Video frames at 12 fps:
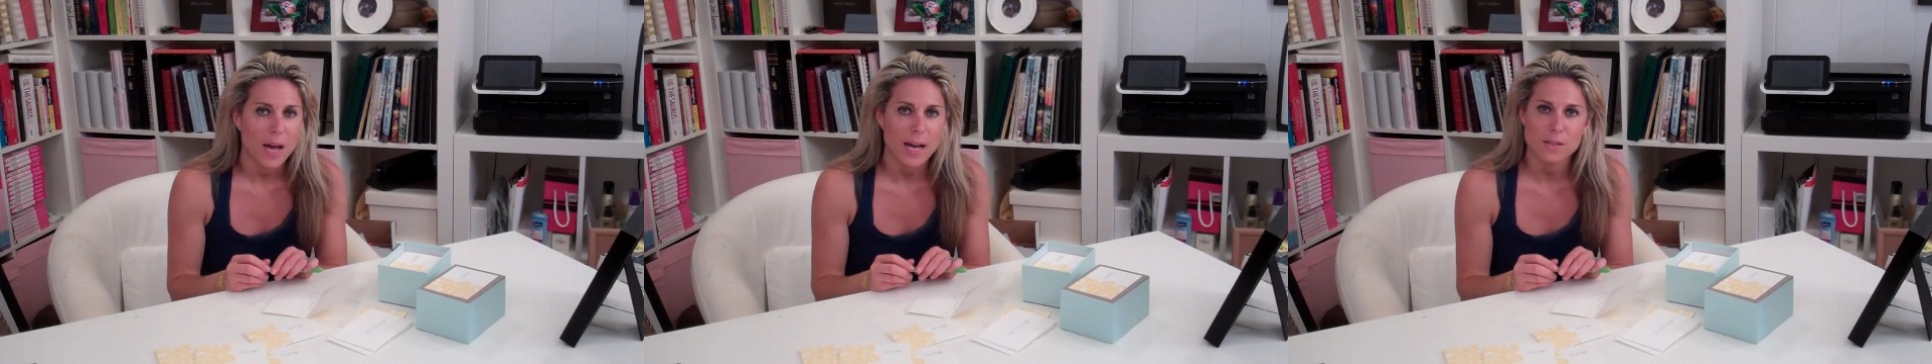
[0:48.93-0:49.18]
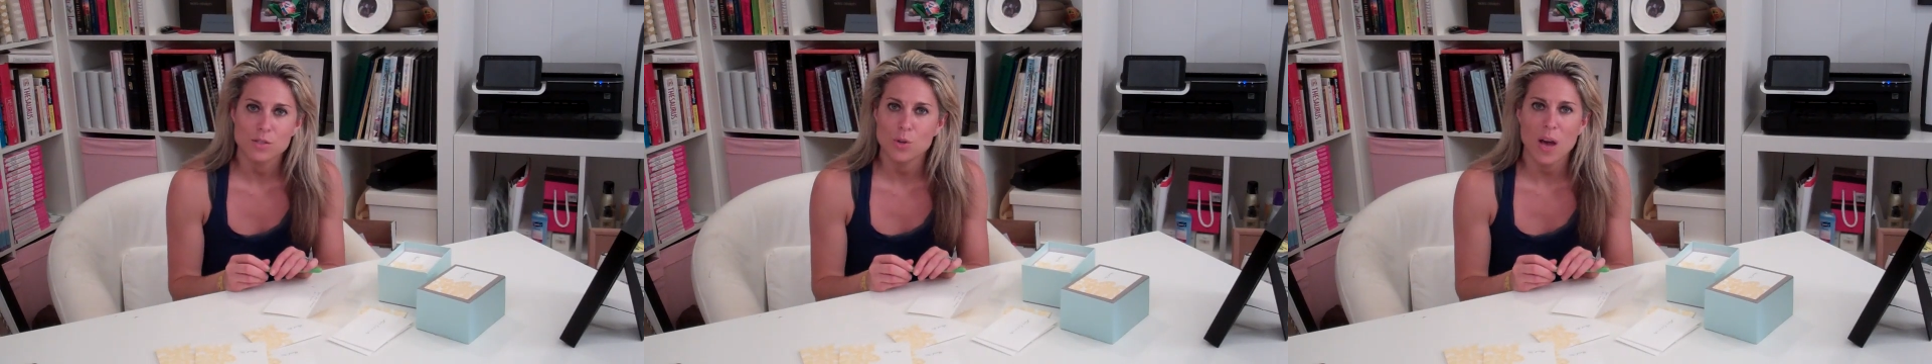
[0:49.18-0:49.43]

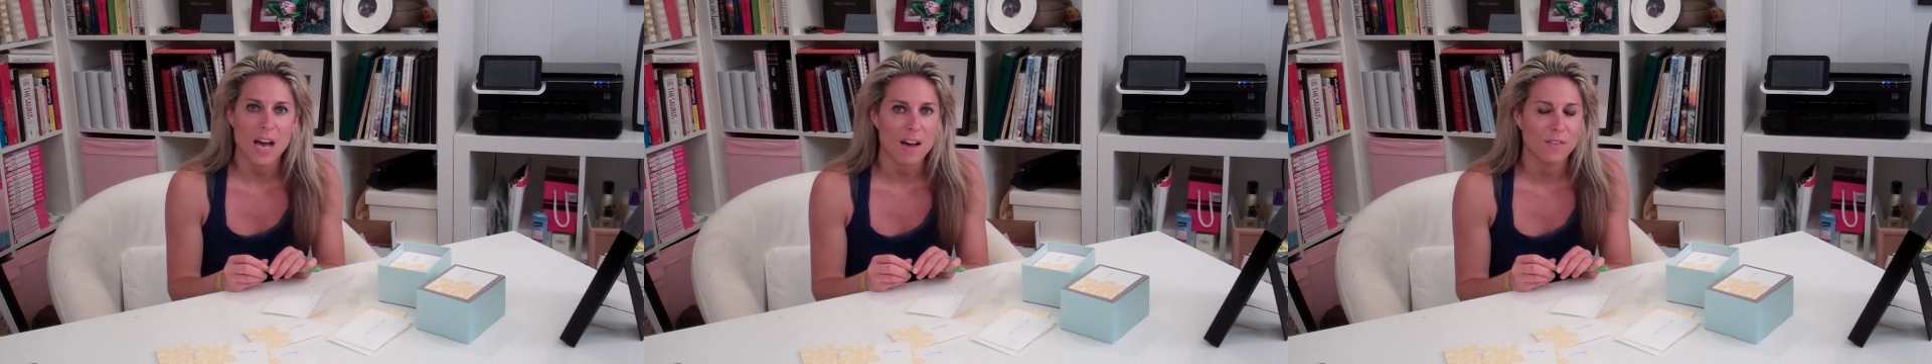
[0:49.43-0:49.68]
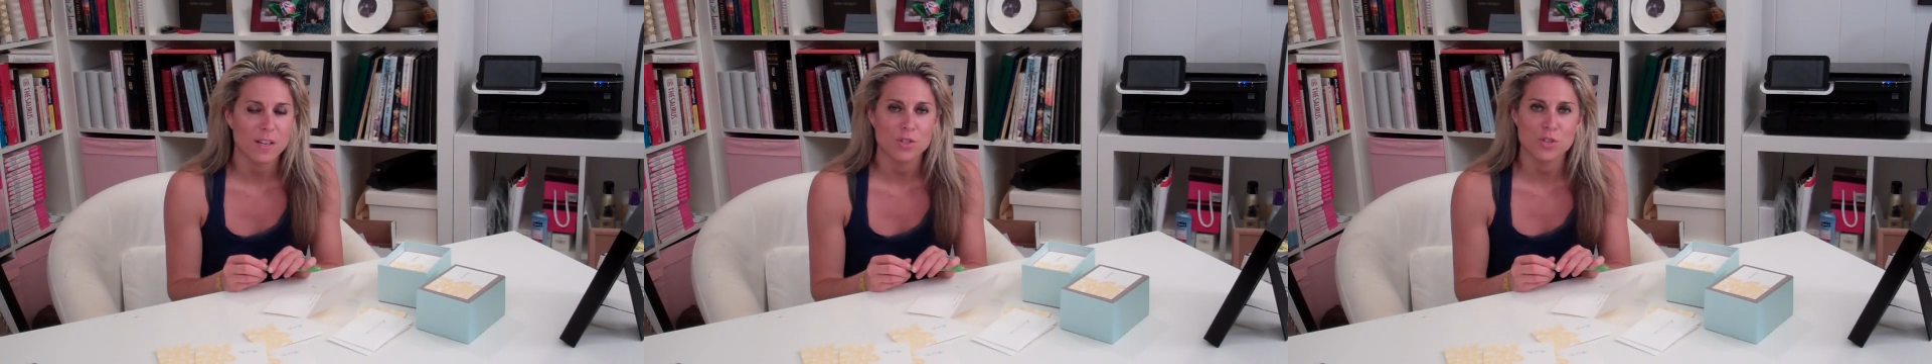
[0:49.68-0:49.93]
as to
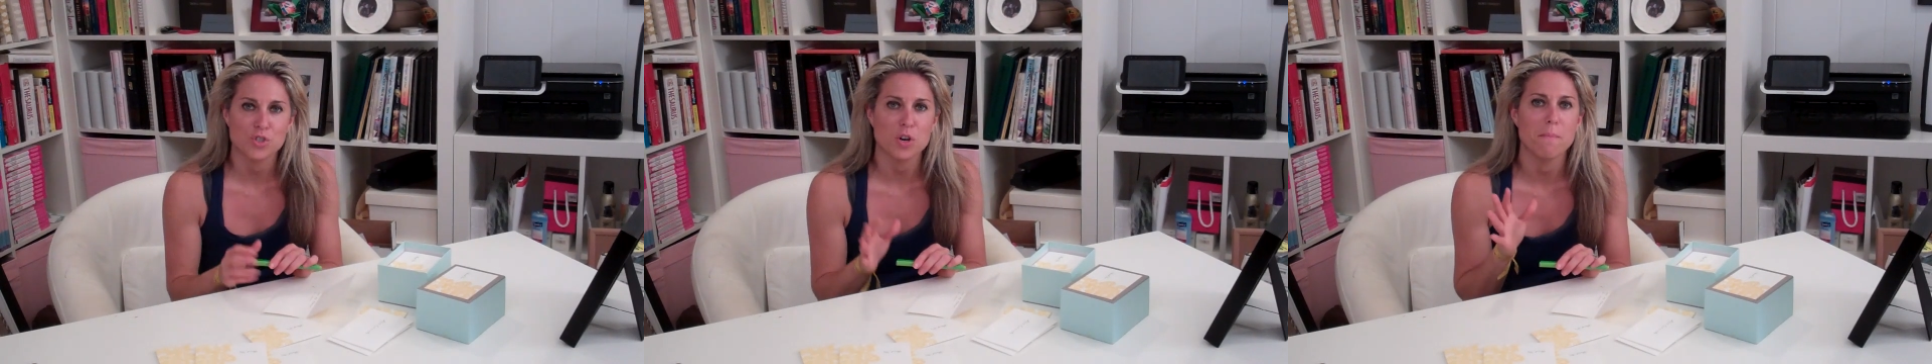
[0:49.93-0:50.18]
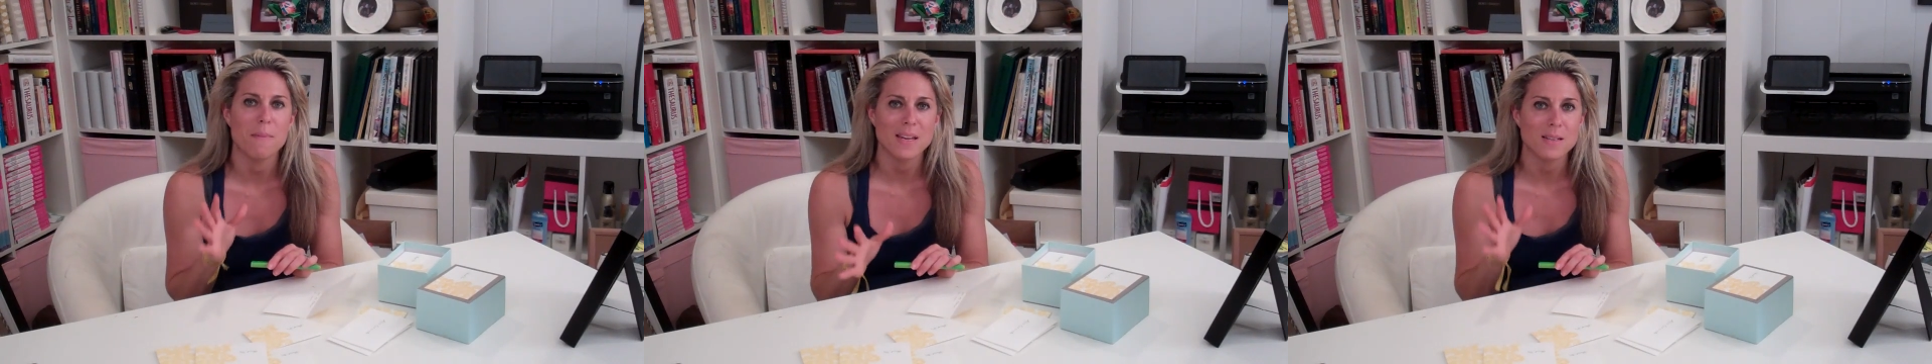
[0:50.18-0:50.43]
having just
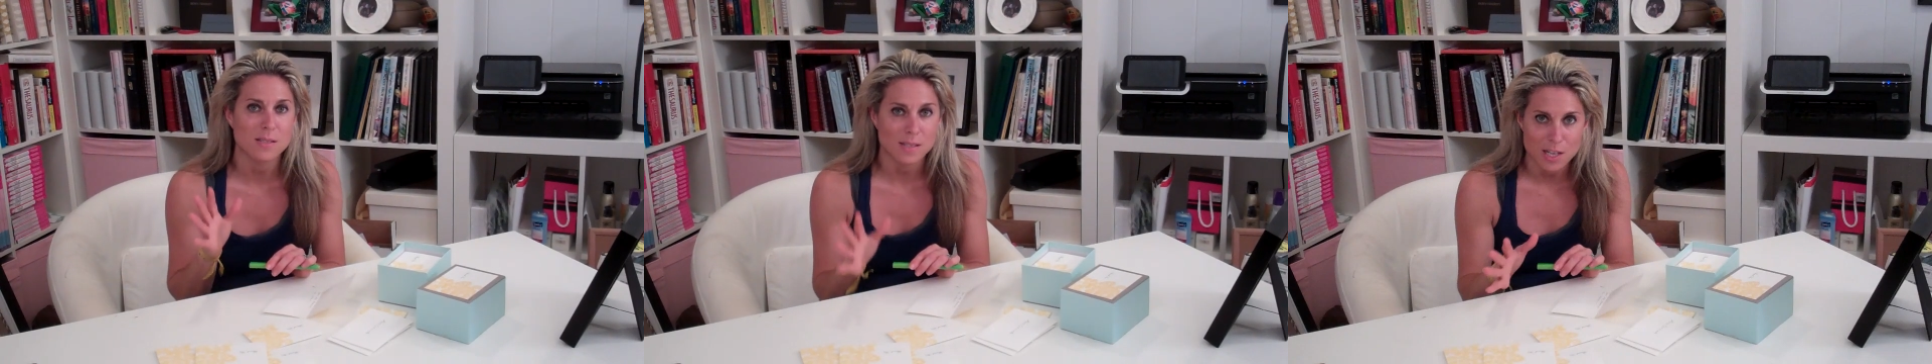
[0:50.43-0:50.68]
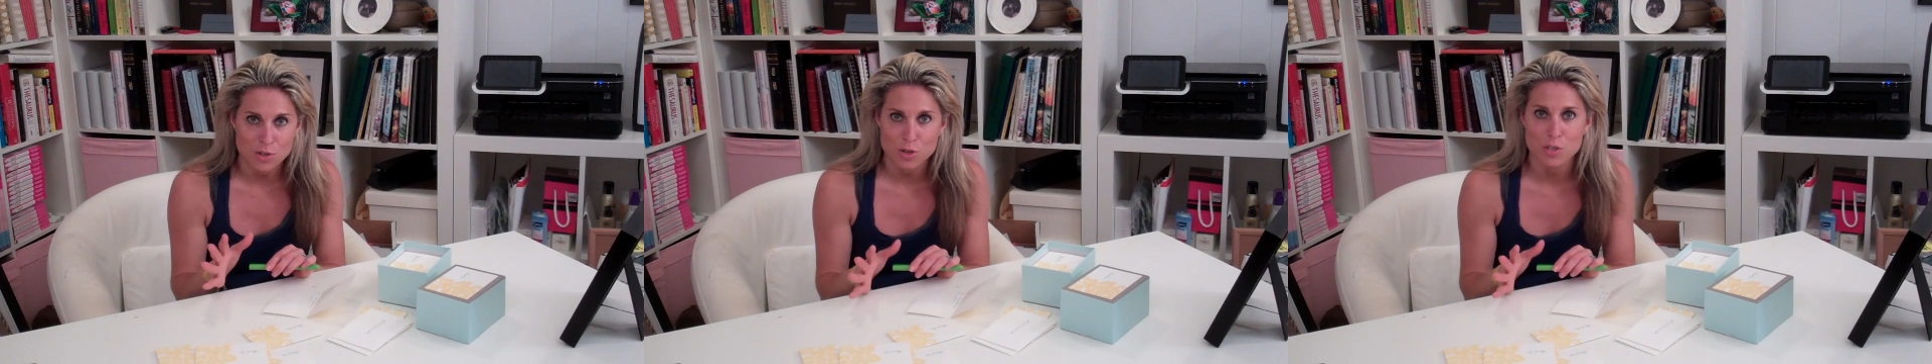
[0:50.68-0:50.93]
tremendous
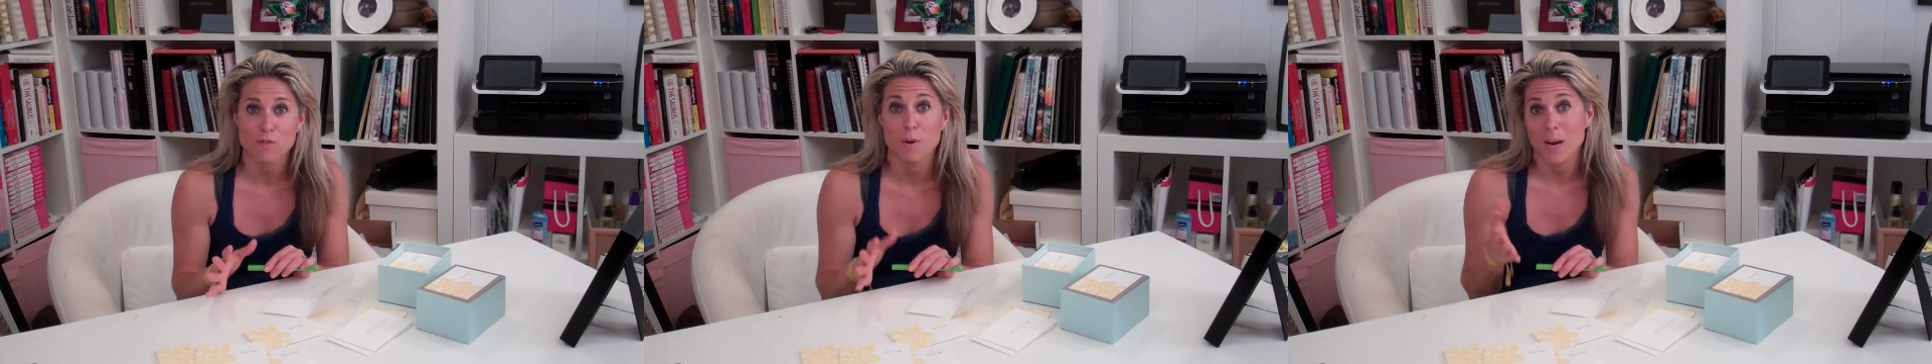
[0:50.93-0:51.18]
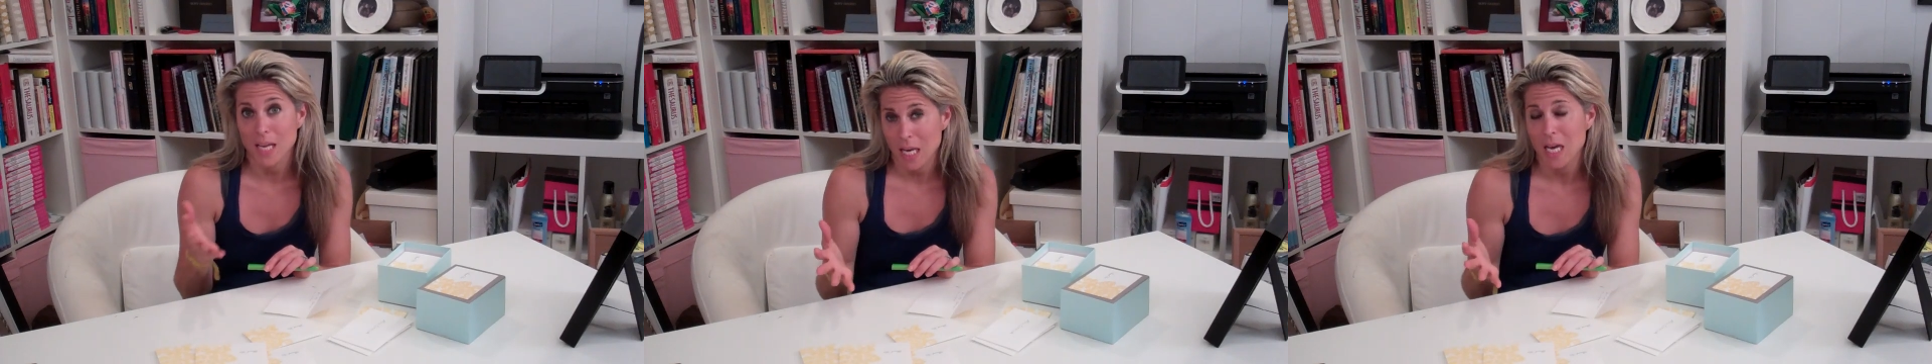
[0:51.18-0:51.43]
teachers for
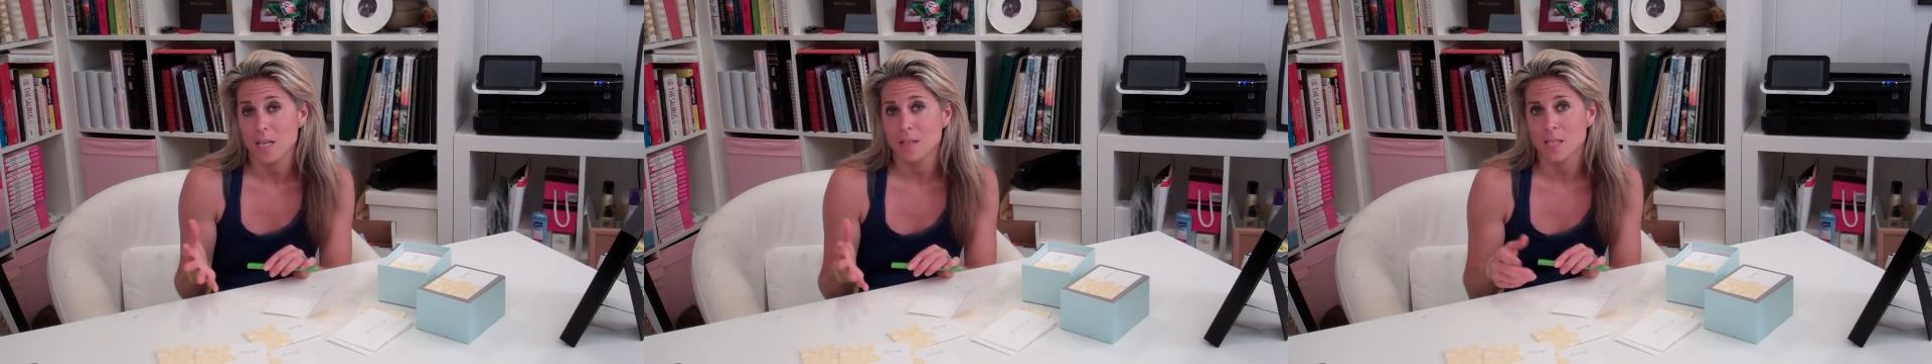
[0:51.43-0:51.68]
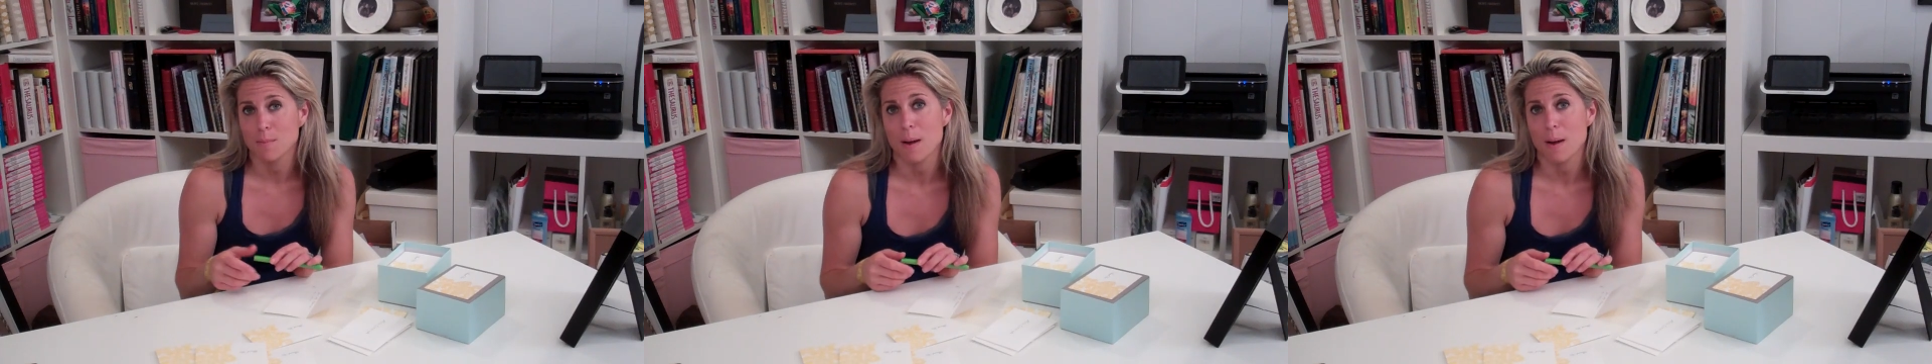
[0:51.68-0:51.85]
my kids and